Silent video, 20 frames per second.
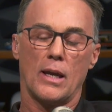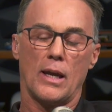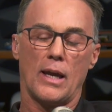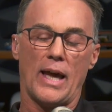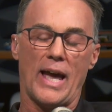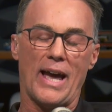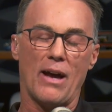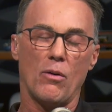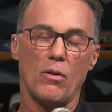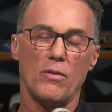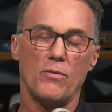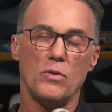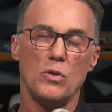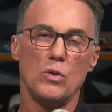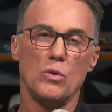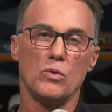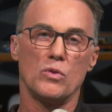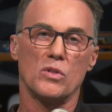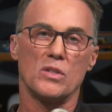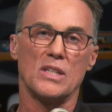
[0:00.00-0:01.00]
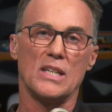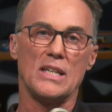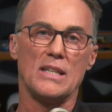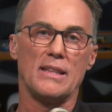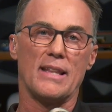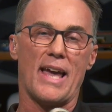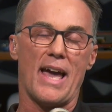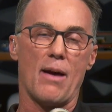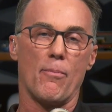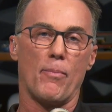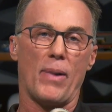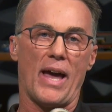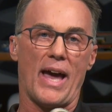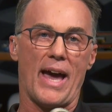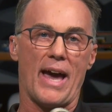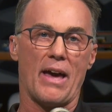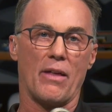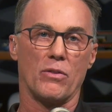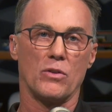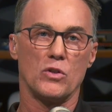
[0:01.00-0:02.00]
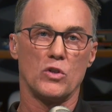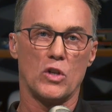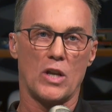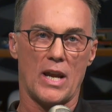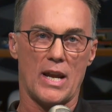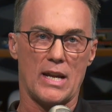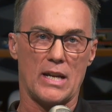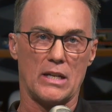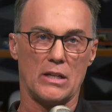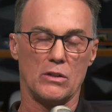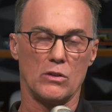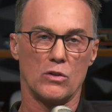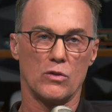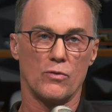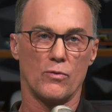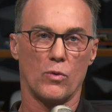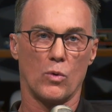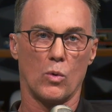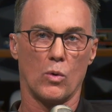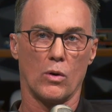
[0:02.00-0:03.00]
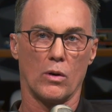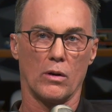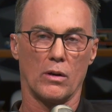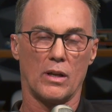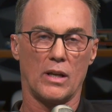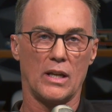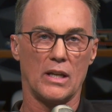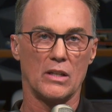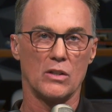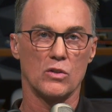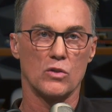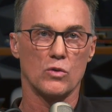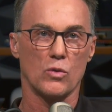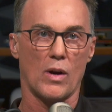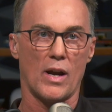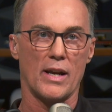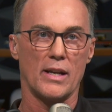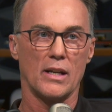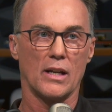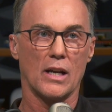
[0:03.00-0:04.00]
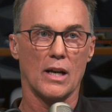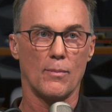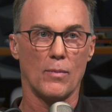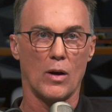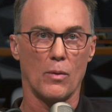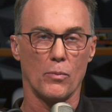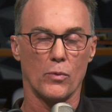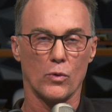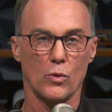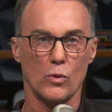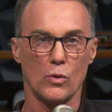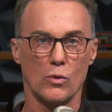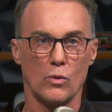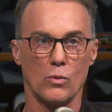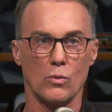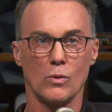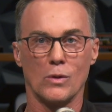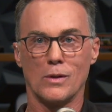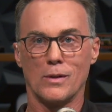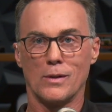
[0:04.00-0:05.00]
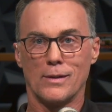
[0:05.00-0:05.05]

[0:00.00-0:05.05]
How have you seen that path change for kids trying to come up through